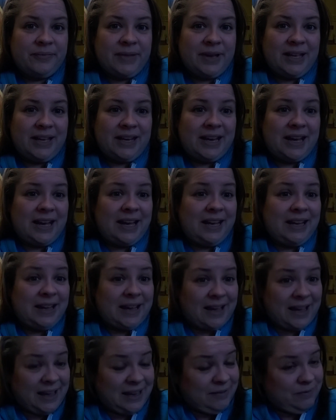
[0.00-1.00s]
And
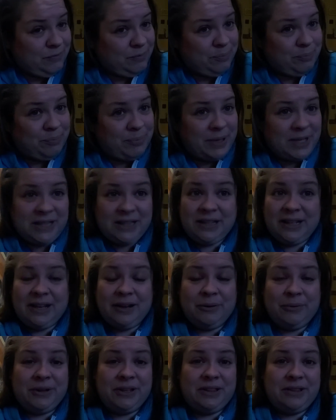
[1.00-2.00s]
I I've been
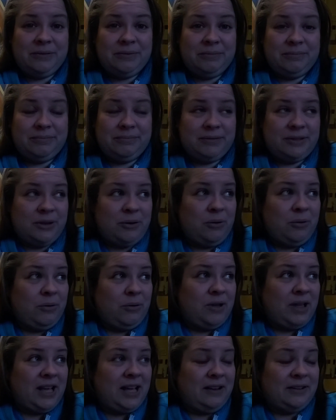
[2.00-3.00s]
there with the
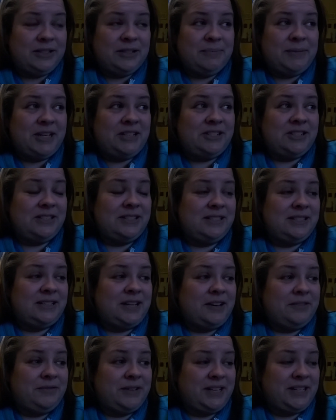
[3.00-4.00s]
whole hell dimension
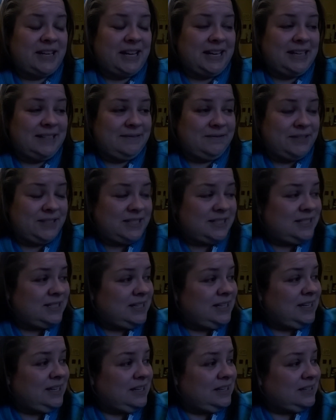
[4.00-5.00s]
stuff and I've
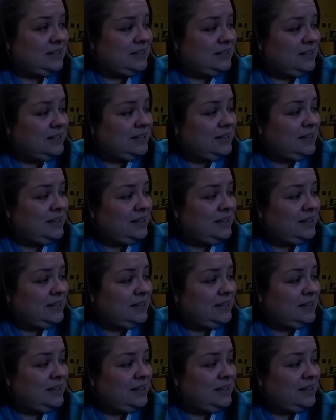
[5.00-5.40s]
seen